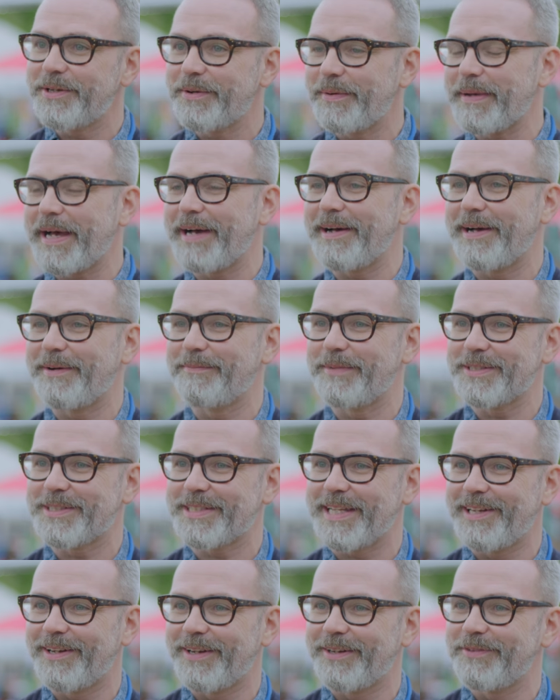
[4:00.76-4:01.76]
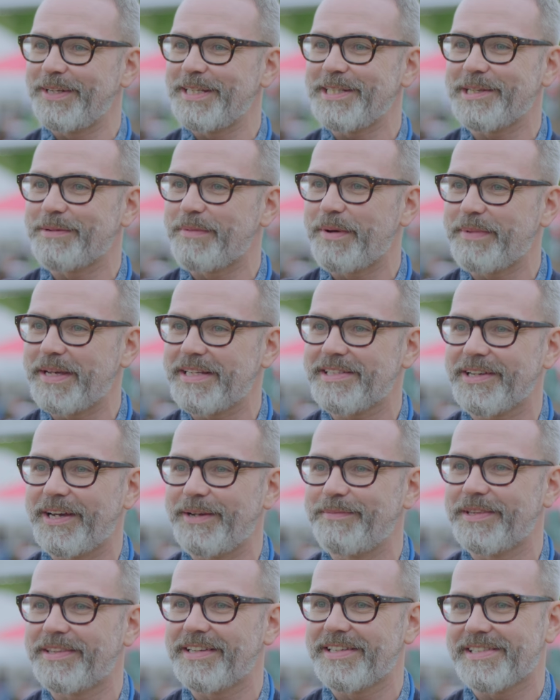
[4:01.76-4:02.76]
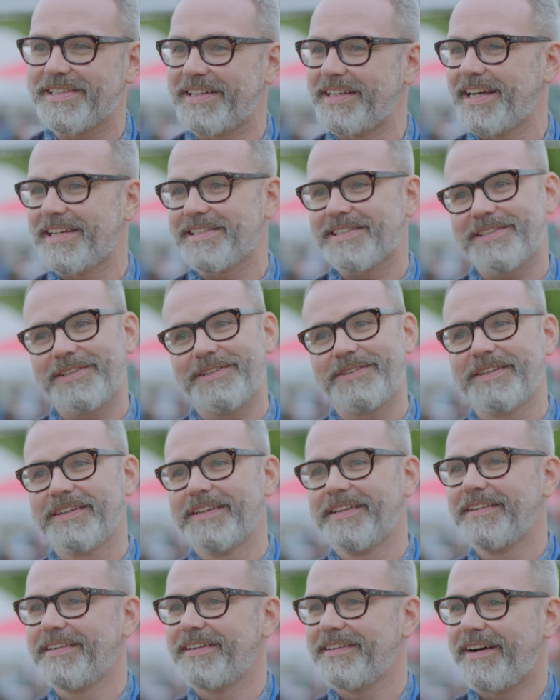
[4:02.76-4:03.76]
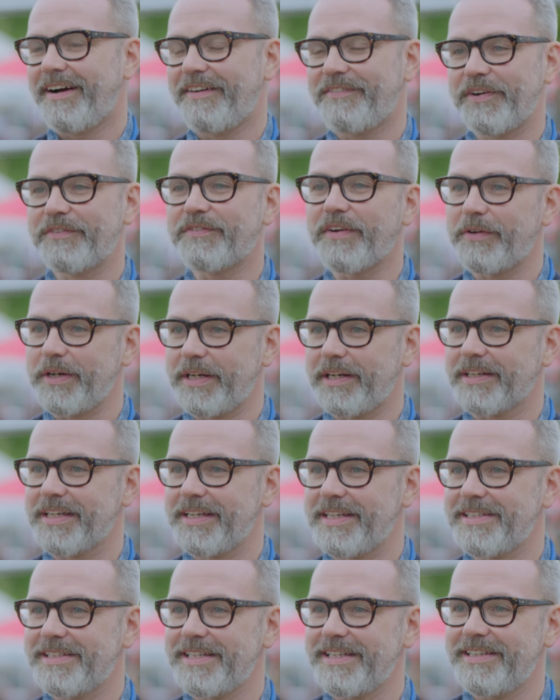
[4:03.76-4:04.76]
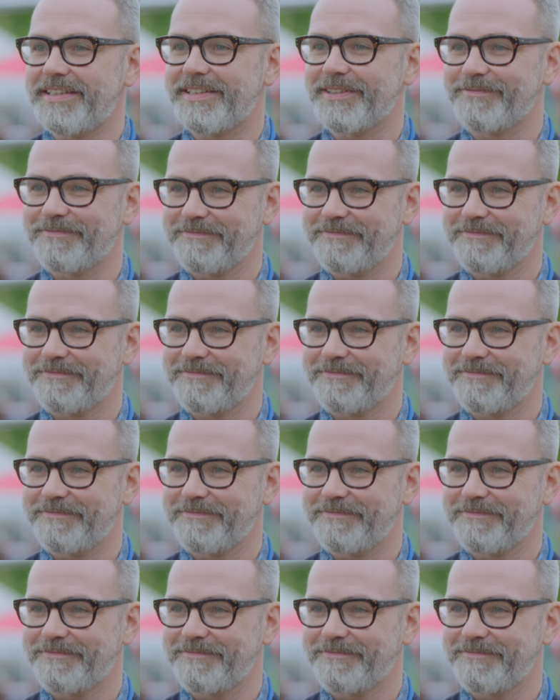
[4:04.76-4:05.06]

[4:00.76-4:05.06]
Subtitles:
you about how much they like reading them at bedtime and things like that. So I feel very lucky indeed.